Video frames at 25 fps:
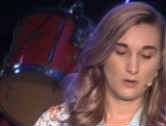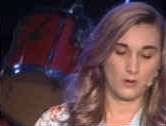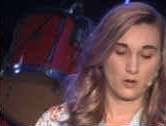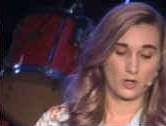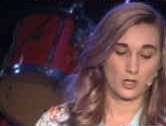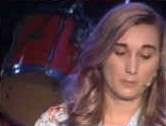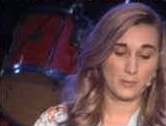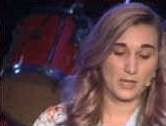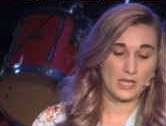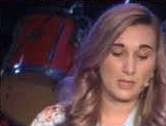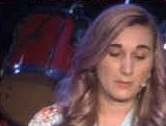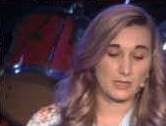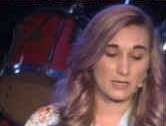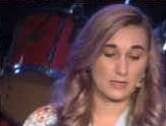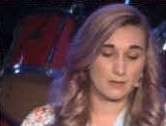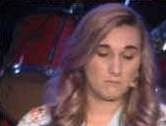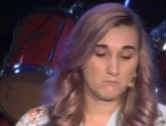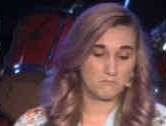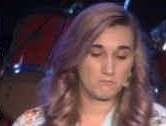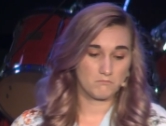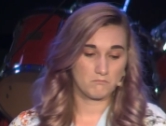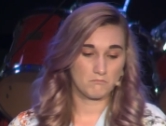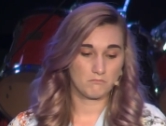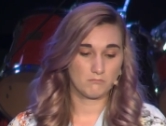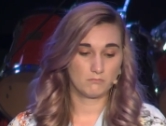Or maybe
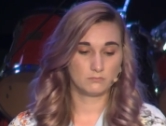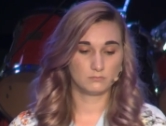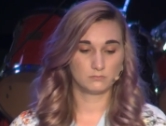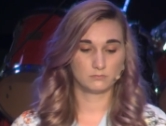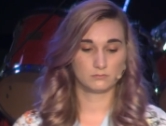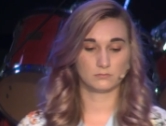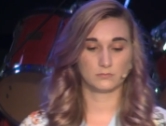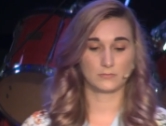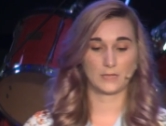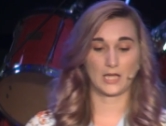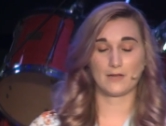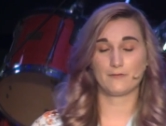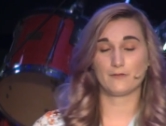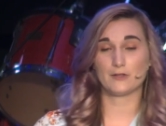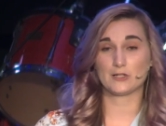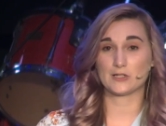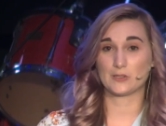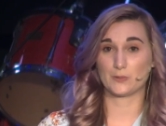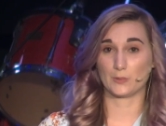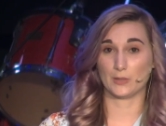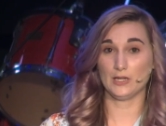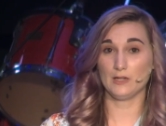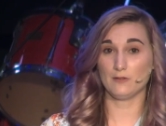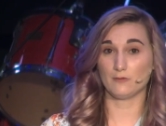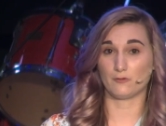life
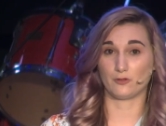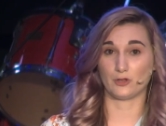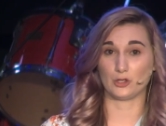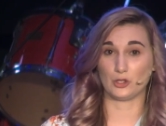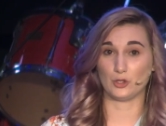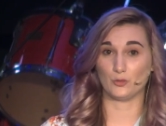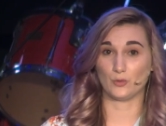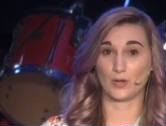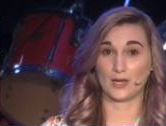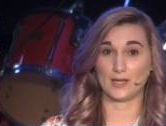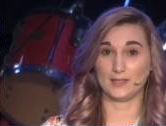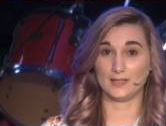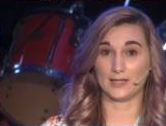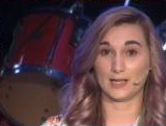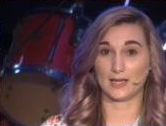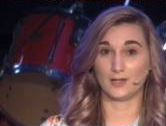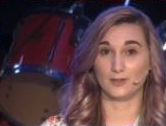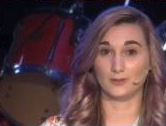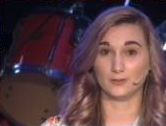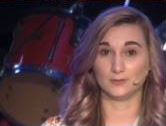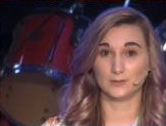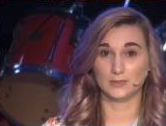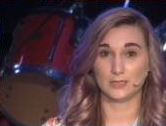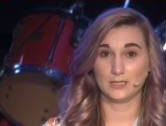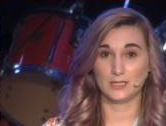is great for you right
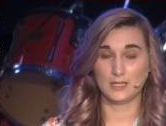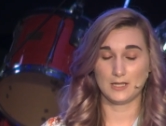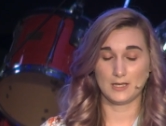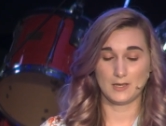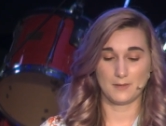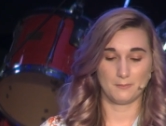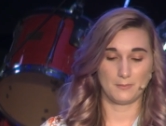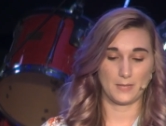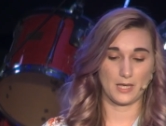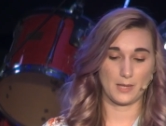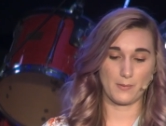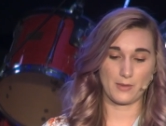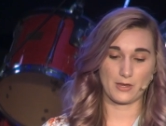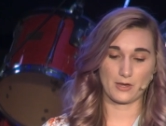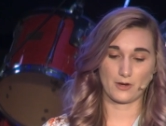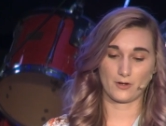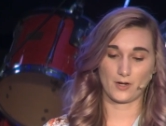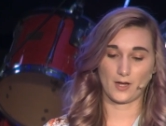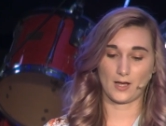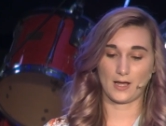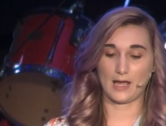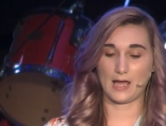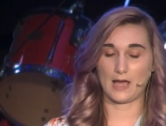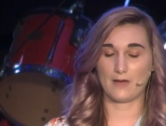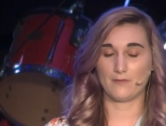now. Maybe you're
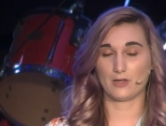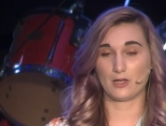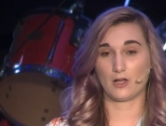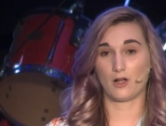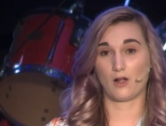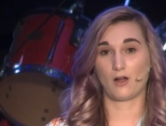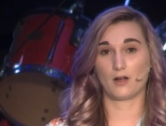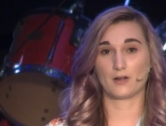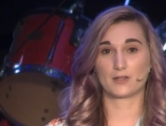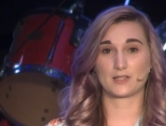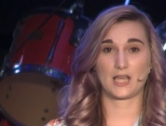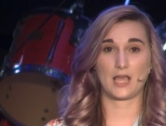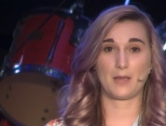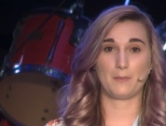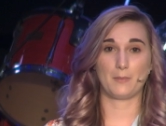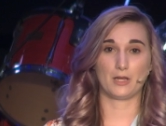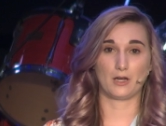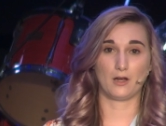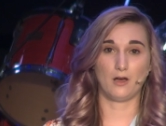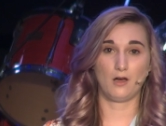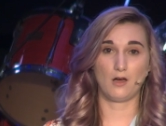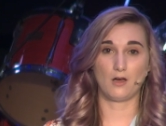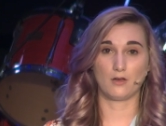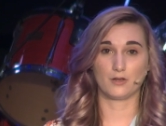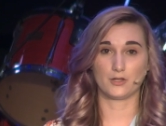not having a hard time
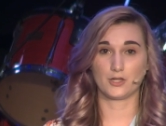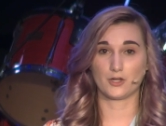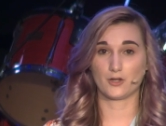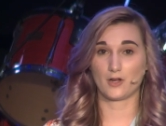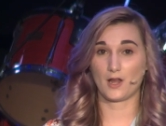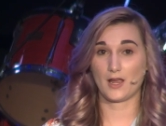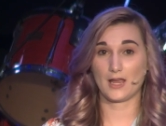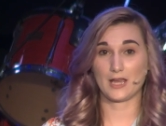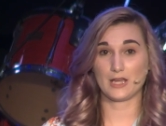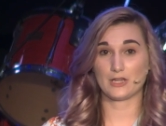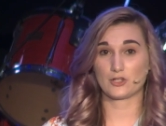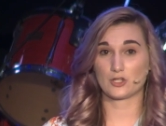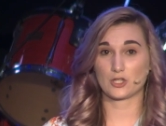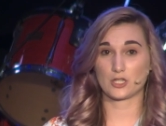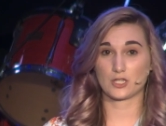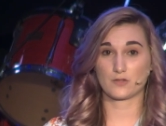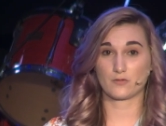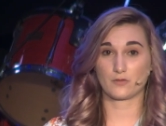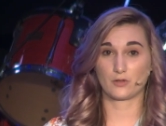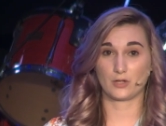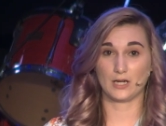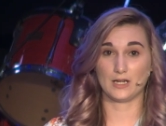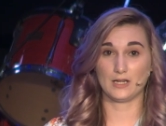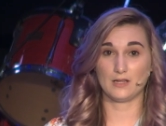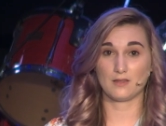at all. You're not anxious
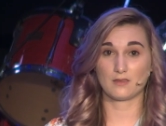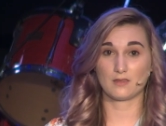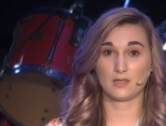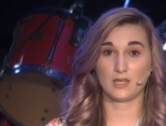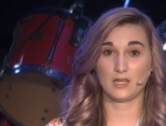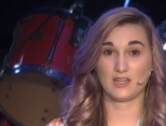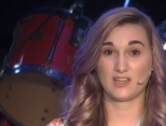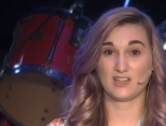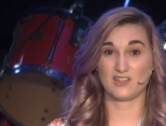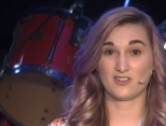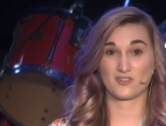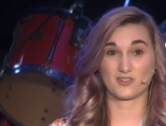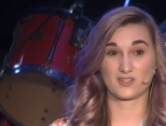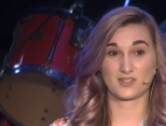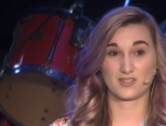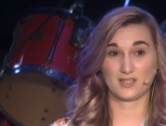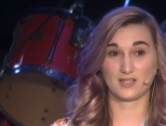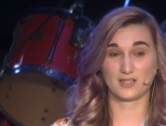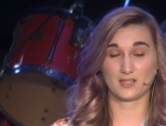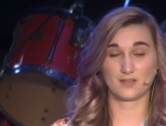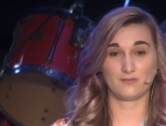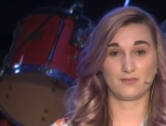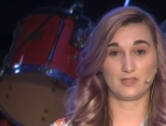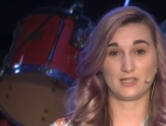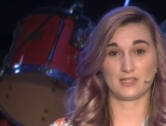for anything, and you're
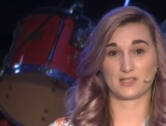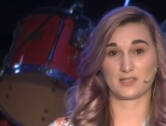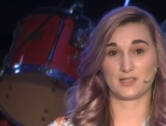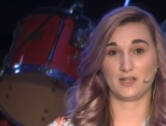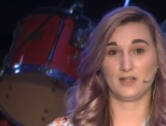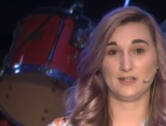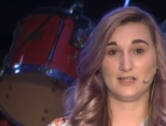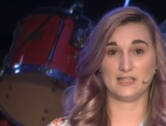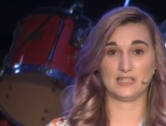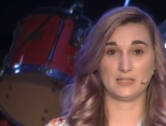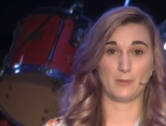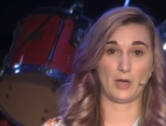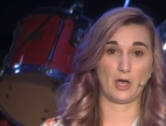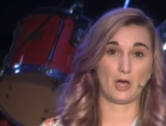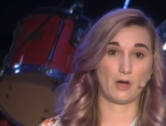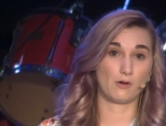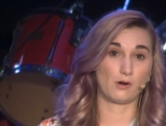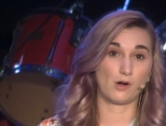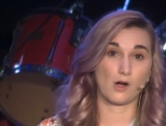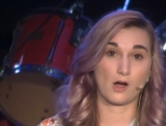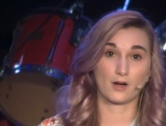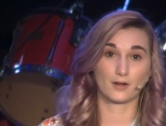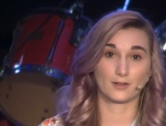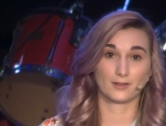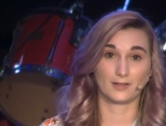sick of these studies about
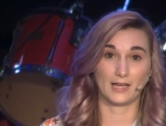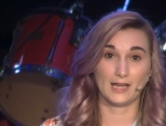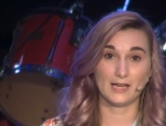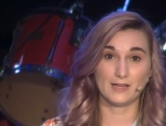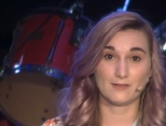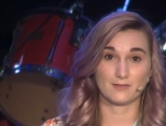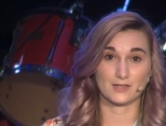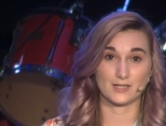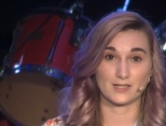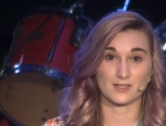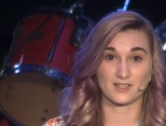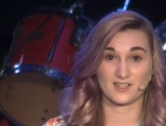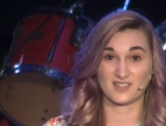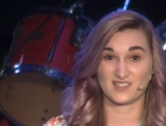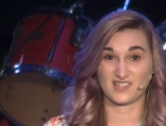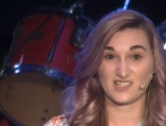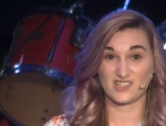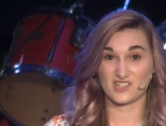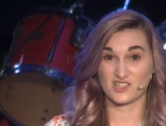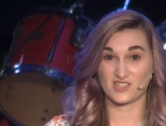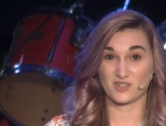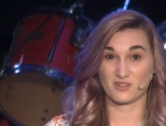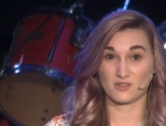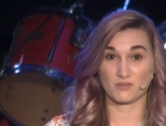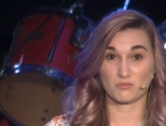how hard life is because they
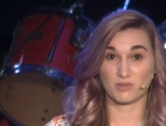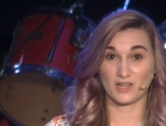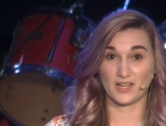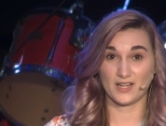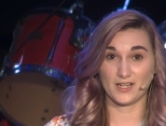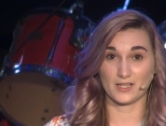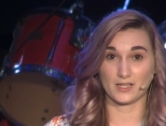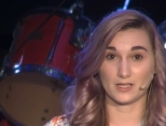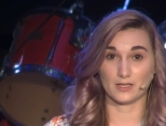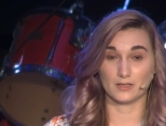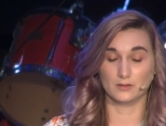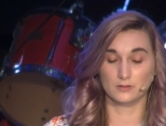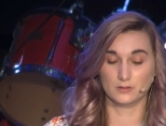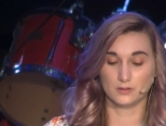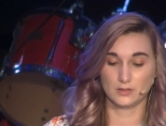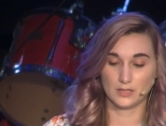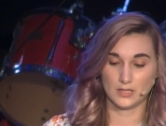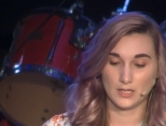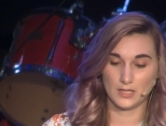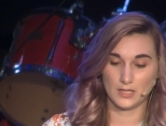just don't apply to you.